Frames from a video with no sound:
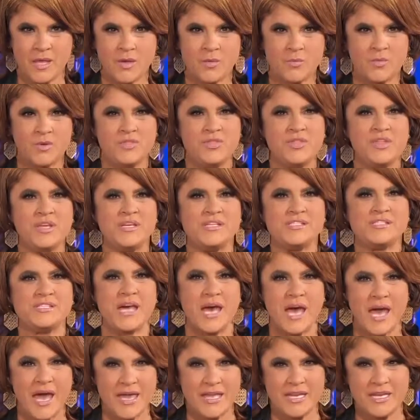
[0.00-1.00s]
with these
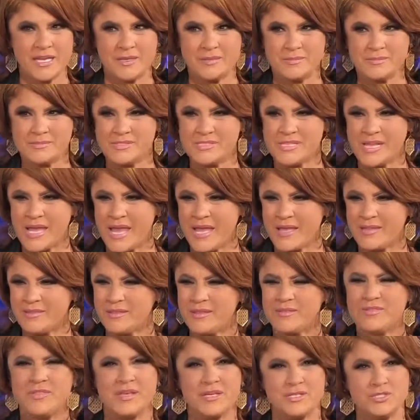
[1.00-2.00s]
items and
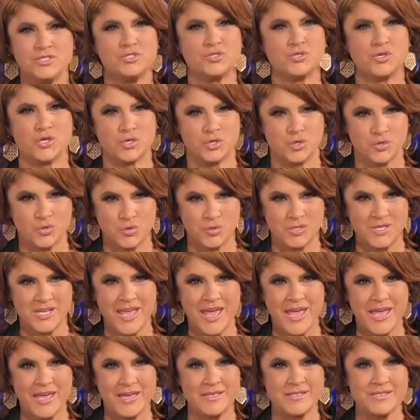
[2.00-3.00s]
the things you could
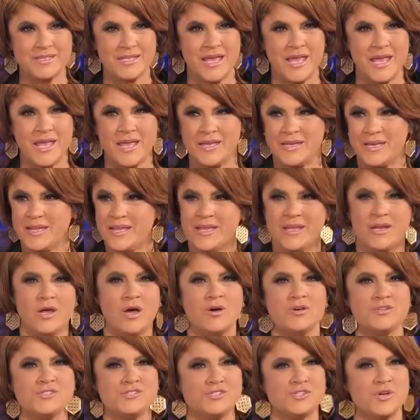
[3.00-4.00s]
create, and it
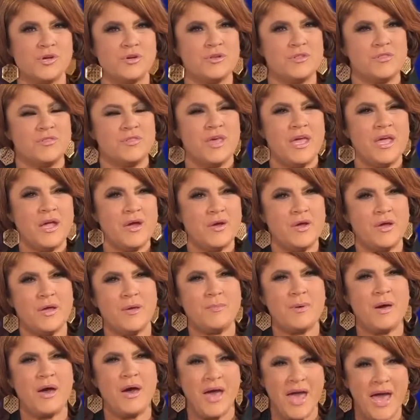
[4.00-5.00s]
all started there.
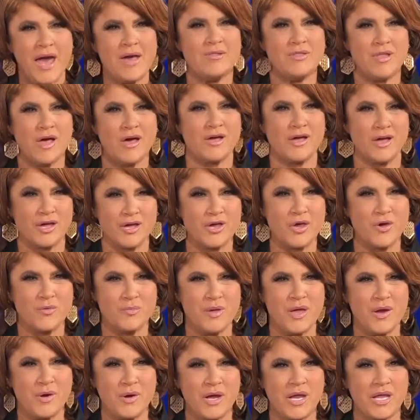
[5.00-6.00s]
About how long ago,
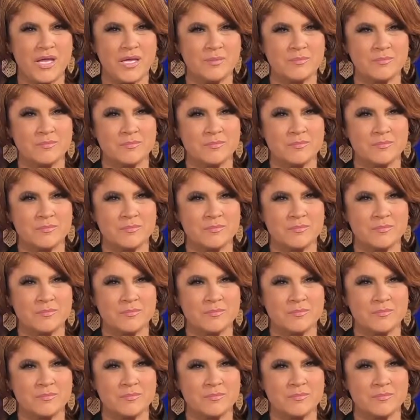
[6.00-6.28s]
Barry?